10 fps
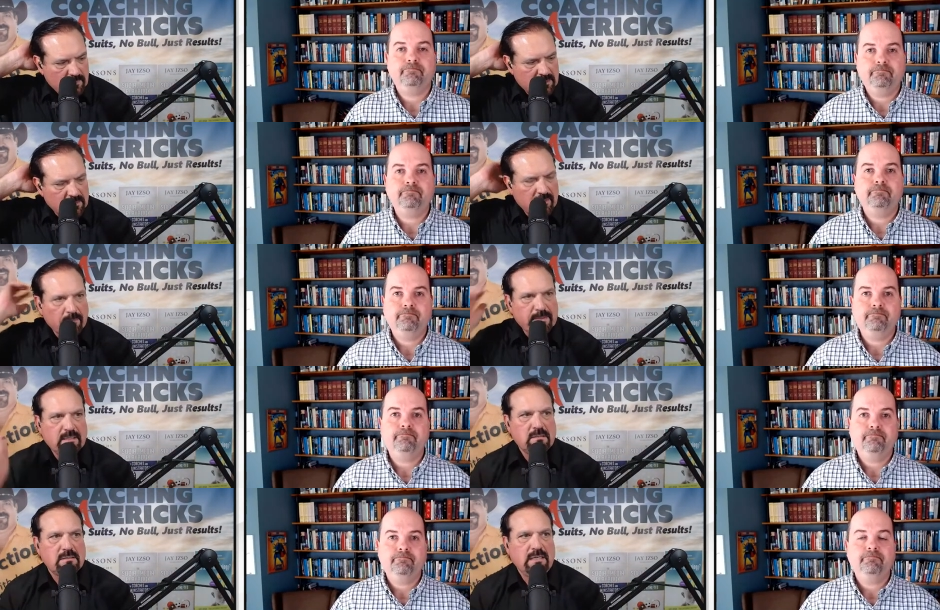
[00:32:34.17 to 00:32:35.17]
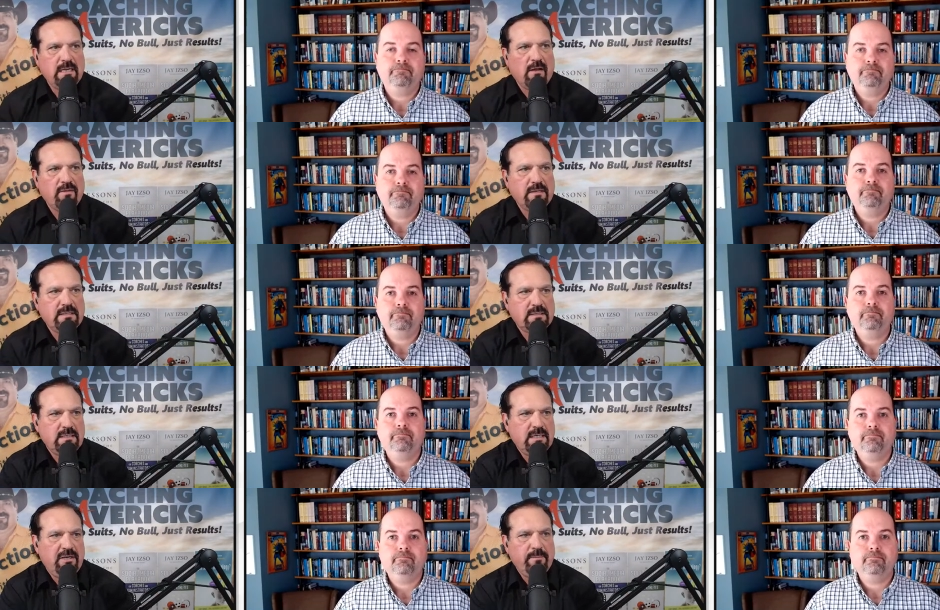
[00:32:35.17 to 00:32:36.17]
Speaker 1: So help us understand
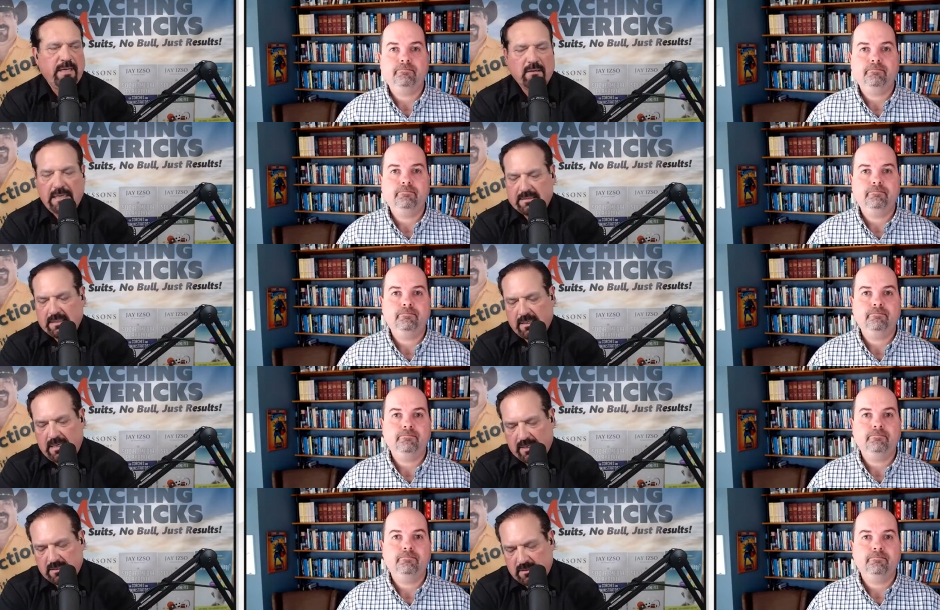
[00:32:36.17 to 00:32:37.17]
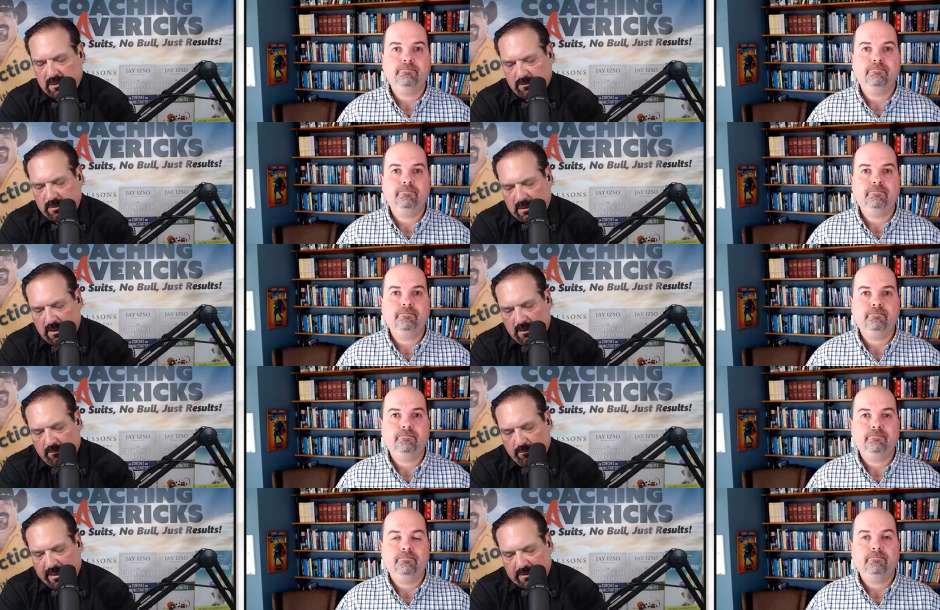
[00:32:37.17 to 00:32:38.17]
authenticity and humility as it connects to
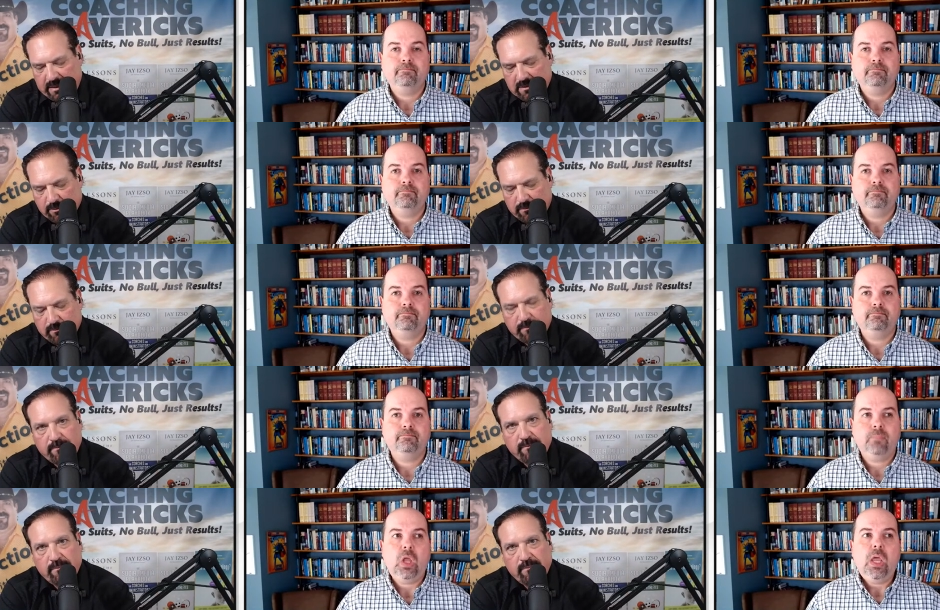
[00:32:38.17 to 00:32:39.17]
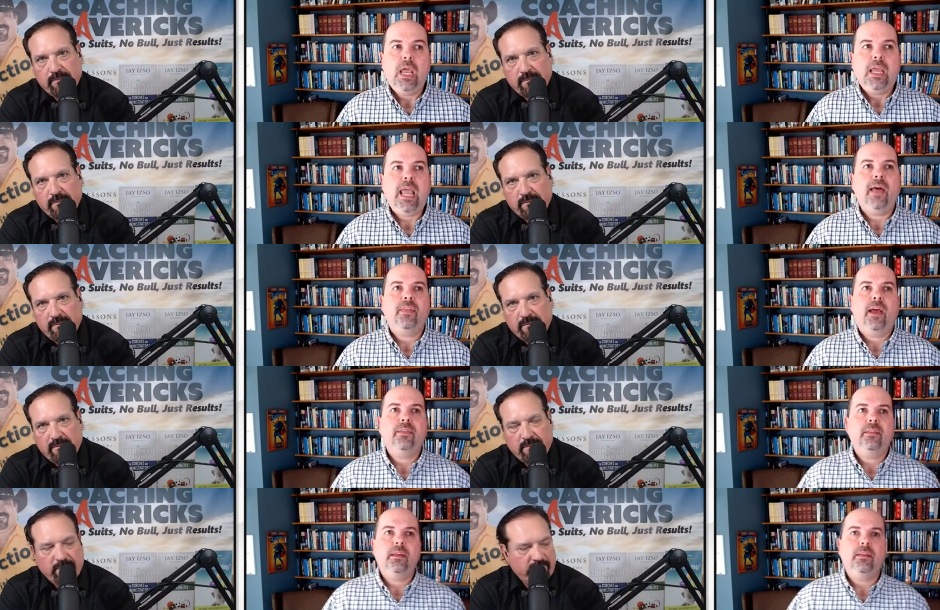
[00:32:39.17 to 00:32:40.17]
being teachable.
Speaker 2: Yeah,
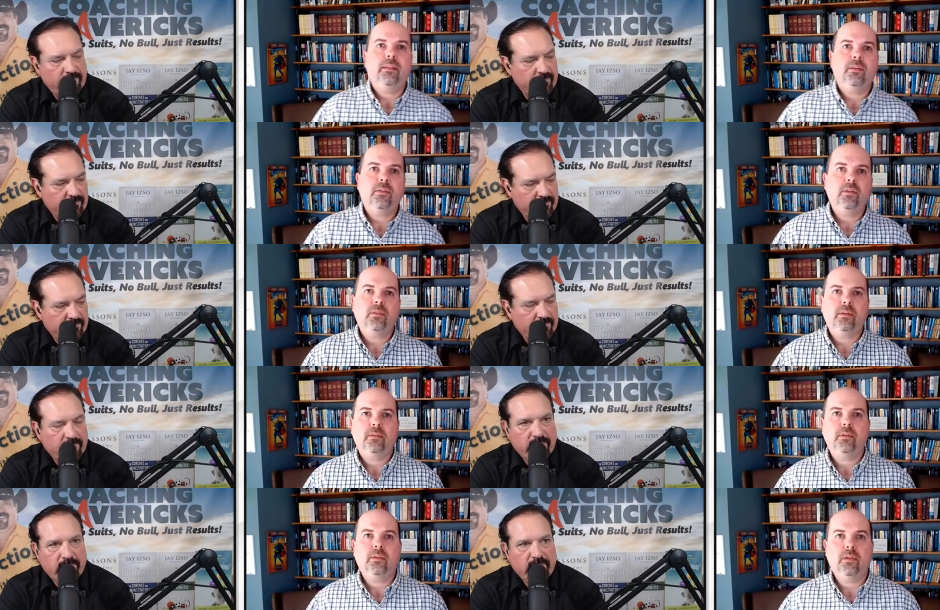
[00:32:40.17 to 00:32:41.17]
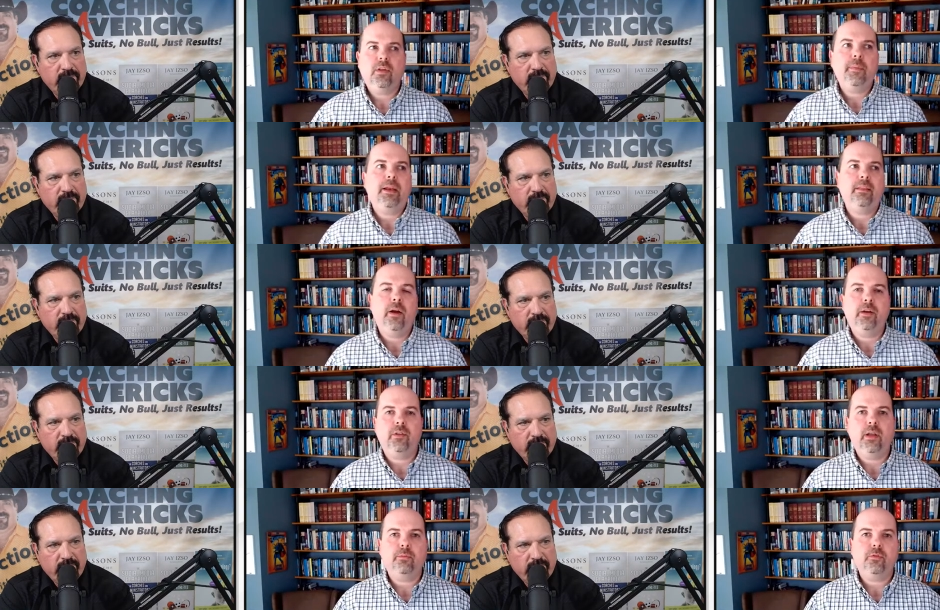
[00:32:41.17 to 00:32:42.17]
this this the, the subheading there
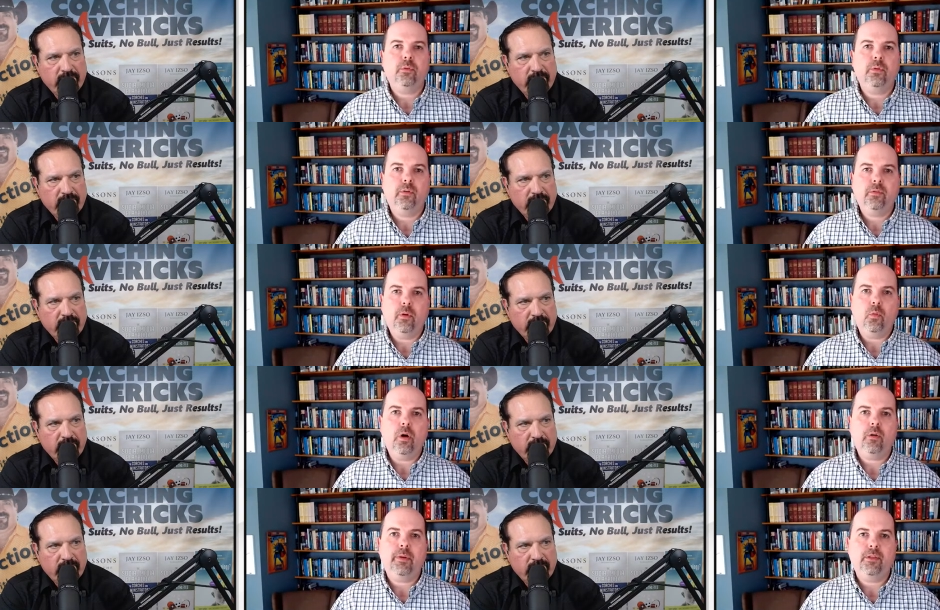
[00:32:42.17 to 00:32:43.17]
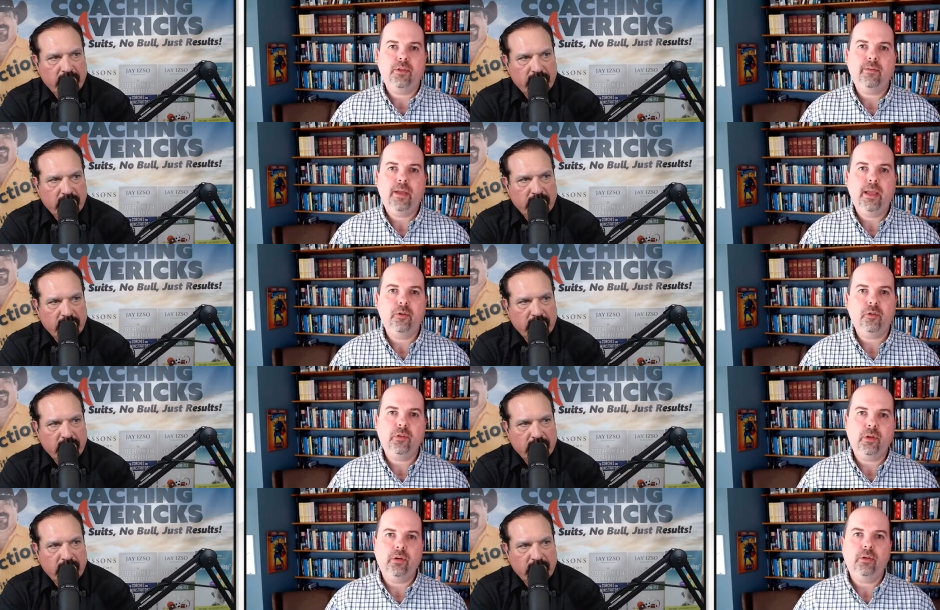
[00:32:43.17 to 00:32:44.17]
actually comes from a, from a work by Jeff
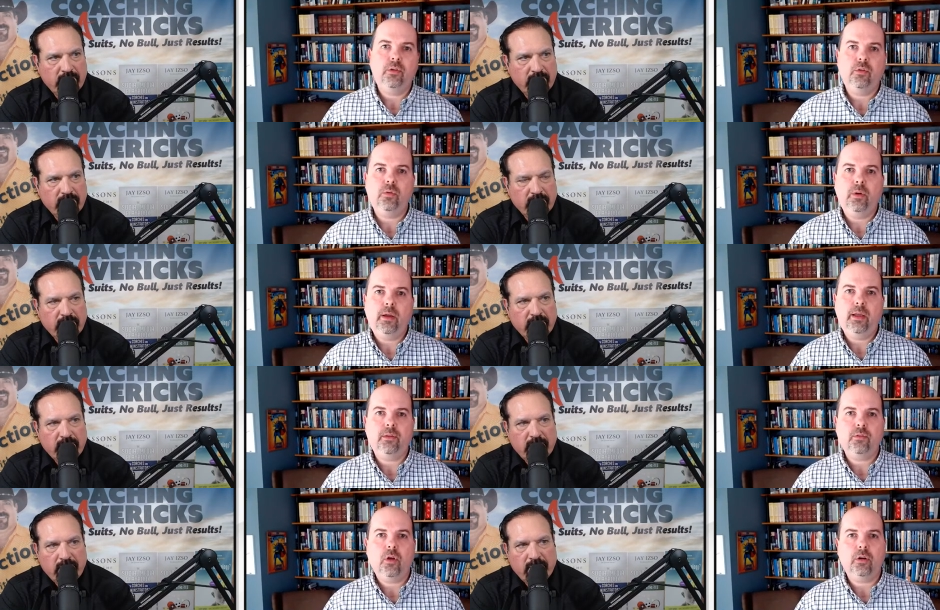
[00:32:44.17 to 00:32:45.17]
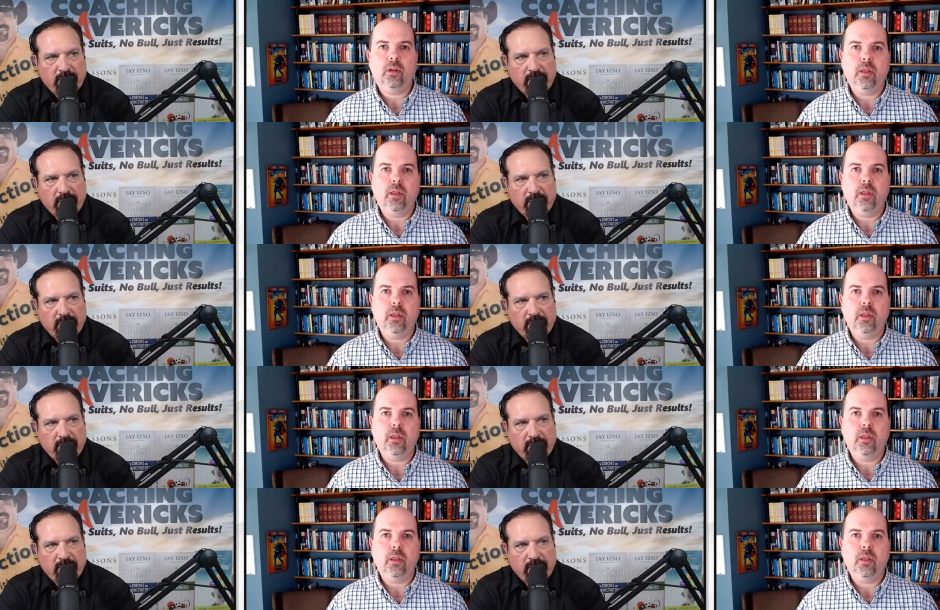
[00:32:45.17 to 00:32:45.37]
Henderson, who has talked a